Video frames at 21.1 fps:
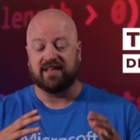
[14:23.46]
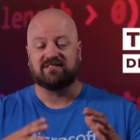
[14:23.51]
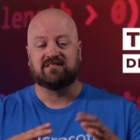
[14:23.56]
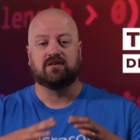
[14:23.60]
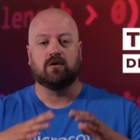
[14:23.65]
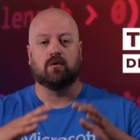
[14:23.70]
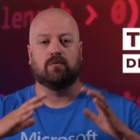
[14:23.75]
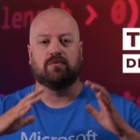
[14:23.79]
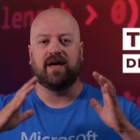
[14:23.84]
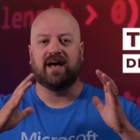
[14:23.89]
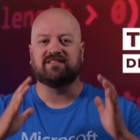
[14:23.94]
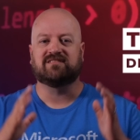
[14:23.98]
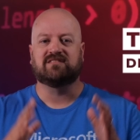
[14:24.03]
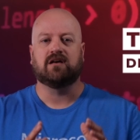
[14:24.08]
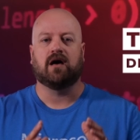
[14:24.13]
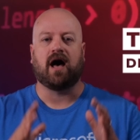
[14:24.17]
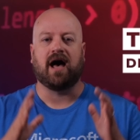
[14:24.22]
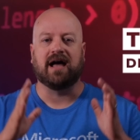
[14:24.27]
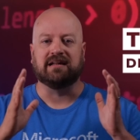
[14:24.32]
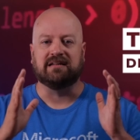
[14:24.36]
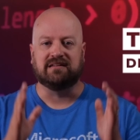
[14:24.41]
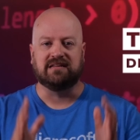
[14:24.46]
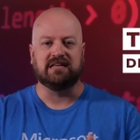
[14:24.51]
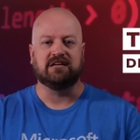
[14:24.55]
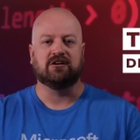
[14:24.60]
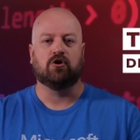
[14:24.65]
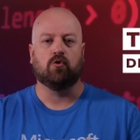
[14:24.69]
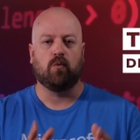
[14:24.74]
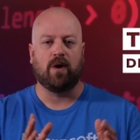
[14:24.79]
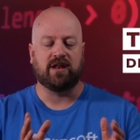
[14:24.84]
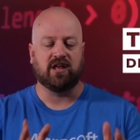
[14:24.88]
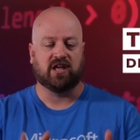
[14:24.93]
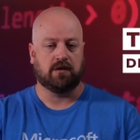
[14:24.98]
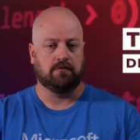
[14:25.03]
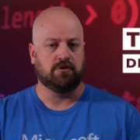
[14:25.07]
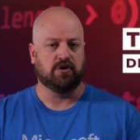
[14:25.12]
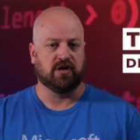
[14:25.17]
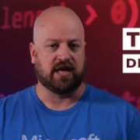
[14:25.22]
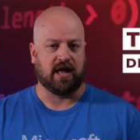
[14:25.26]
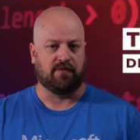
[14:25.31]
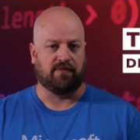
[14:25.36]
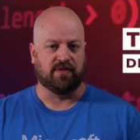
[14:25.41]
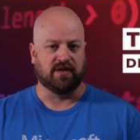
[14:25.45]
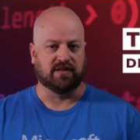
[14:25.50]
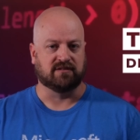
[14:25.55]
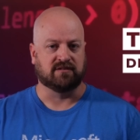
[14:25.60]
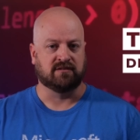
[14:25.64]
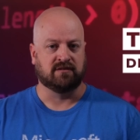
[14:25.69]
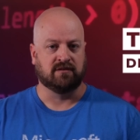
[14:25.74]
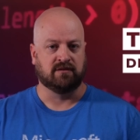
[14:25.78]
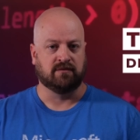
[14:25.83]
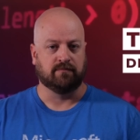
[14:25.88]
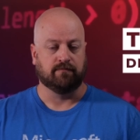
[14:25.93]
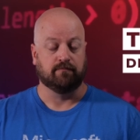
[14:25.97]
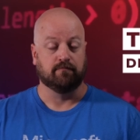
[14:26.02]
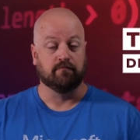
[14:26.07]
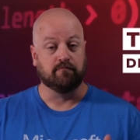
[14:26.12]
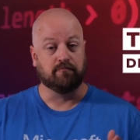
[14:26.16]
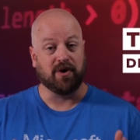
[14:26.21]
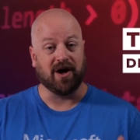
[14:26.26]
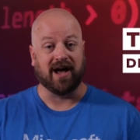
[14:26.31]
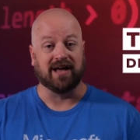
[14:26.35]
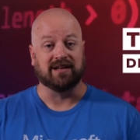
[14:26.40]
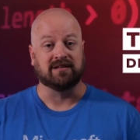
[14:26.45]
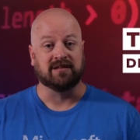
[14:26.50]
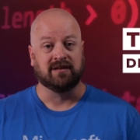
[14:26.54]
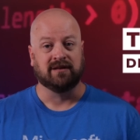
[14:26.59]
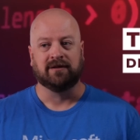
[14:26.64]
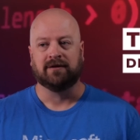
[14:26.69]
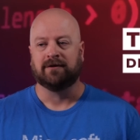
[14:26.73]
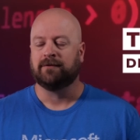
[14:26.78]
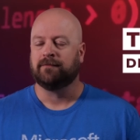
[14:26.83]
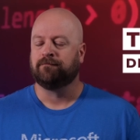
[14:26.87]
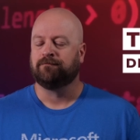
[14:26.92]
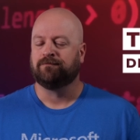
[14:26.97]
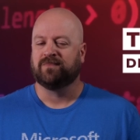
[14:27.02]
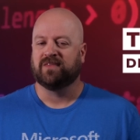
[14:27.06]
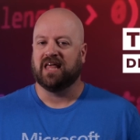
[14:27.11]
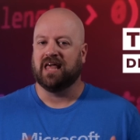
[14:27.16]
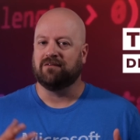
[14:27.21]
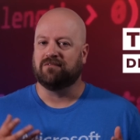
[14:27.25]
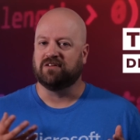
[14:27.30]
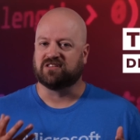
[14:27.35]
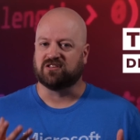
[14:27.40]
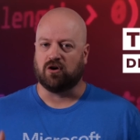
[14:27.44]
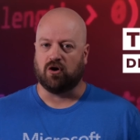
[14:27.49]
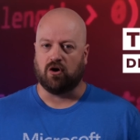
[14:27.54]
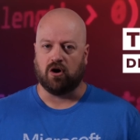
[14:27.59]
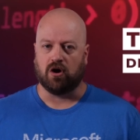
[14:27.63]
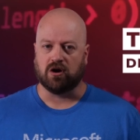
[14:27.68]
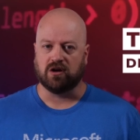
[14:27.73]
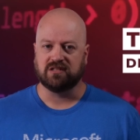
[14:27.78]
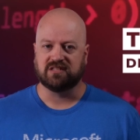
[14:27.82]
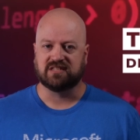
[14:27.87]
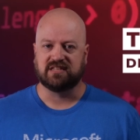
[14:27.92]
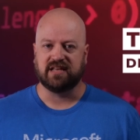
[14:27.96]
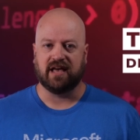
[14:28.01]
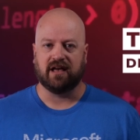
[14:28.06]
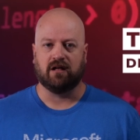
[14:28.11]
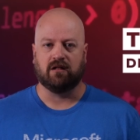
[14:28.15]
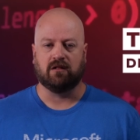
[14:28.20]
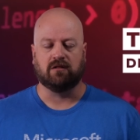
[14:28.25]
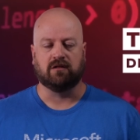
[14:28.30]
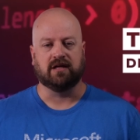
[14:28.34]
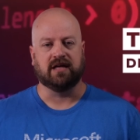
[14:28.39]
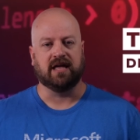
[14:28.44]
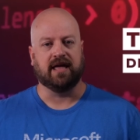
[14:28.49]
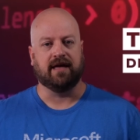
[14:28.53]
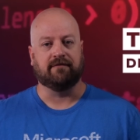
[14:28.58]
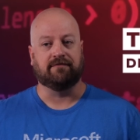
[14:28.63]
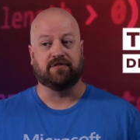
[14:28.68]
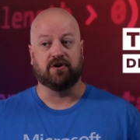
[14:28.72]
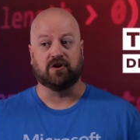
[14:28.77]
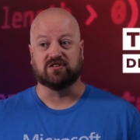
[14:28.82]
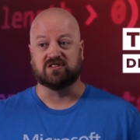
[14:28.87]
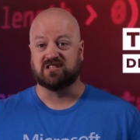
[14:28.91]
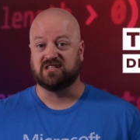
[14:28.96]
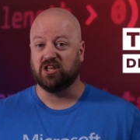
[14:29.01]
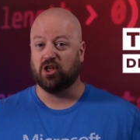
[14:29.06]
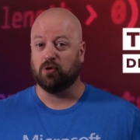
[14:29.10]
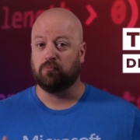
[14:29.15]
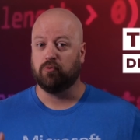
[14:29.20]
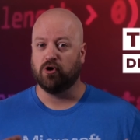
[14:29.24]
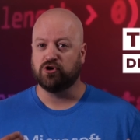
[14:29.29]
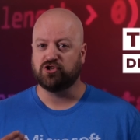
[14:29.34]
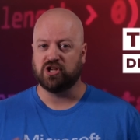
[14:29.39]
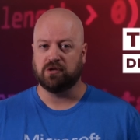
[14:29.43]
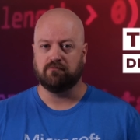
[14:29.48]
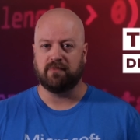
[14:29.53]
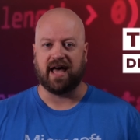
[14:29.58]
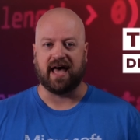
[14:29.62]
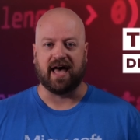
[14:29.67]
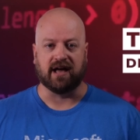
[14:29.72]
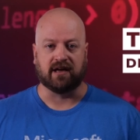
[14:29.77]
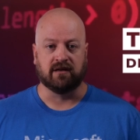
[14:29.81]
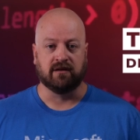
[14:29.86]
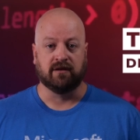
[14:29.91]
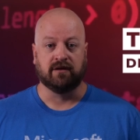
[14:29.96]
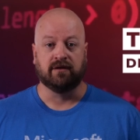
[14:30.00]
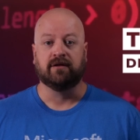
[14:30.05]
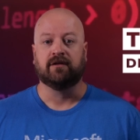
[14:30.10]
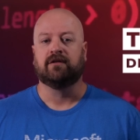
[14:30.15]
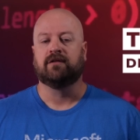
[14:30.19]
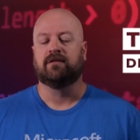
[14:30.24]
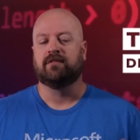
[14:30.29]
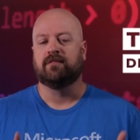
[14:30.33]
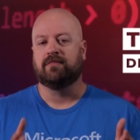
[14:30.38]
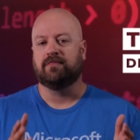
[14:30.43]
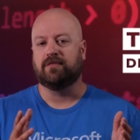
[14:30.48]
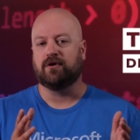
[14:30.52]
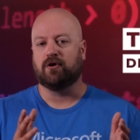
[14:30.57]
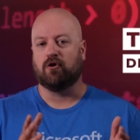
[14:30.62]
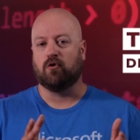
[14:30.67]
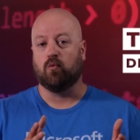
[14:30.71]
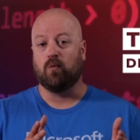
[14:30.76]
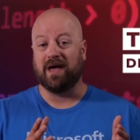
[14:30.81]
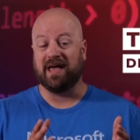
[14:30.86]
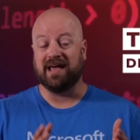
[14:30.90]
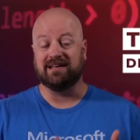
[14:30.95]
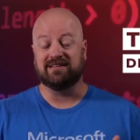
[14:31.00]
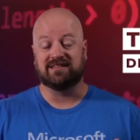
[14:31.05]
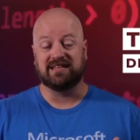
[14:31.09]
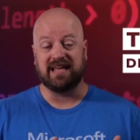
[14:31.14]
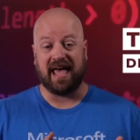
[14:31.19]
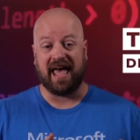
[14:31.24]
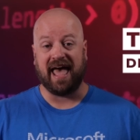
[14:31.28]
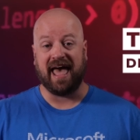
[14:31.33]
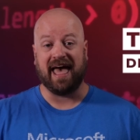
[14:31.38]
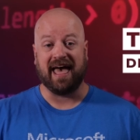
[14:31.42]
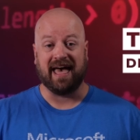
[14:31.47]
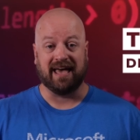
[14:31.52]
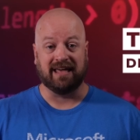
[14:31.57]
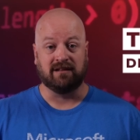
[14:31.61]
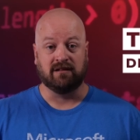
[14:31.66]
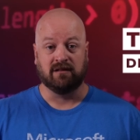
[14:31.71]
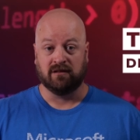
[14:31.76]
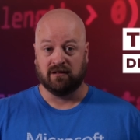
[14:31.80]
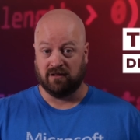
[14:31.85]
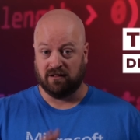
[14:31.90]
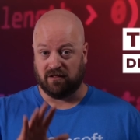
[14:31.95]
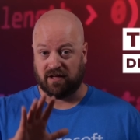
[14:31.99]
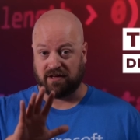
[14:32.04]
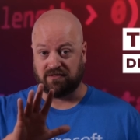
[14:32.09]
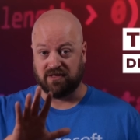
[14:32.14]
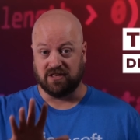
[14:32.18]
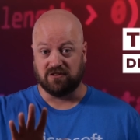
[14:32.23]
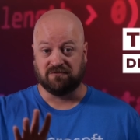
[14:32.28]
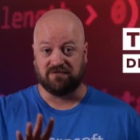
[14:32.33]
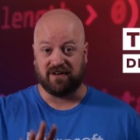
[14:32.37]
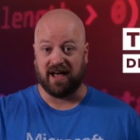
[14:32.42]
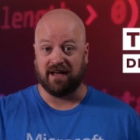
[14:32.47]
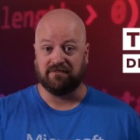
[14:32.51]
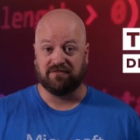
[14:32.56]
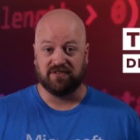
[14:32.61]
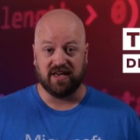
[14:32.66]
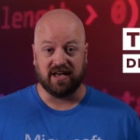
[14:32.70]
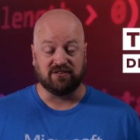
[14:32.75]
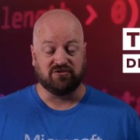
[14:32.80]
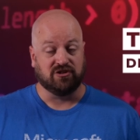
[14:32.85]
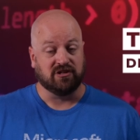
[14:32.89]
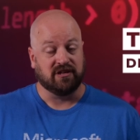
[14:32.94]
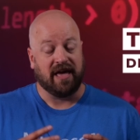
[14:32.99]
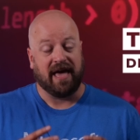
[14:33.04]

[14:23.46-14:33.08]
That's the ideal way to communicate this. But if it's a hard sell, if they're still pushing back, there are ways to add, like these five things.